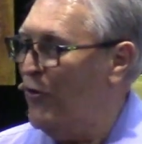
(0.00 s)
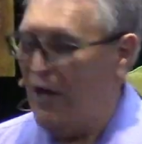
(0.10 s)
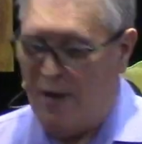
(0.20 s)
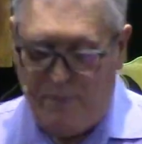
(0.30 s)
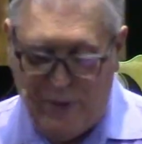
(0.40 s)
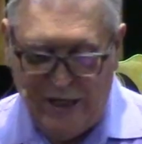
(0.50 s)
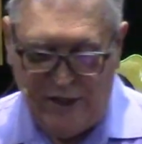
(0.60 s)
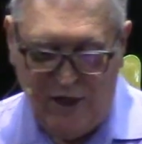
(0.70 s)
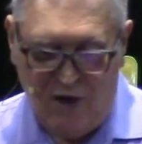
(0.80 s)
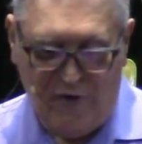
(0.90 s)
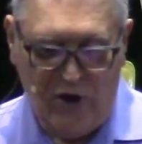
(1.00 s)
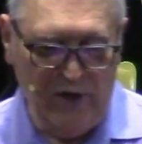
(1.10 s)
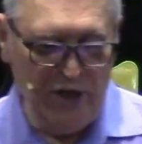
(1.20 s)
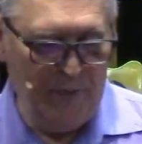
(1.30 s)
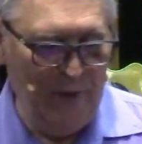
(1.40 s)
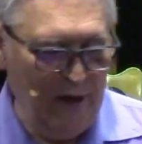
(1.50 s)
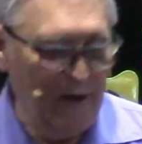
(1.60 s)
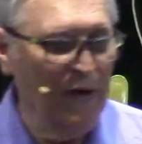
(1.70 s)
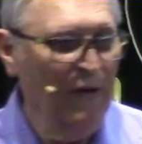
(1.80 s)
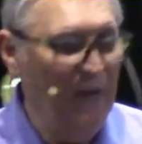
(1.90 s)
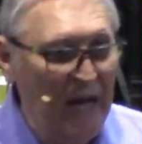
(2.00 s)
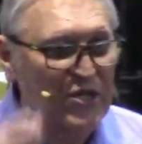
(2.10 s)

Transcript: through the ability of Holy Spirit.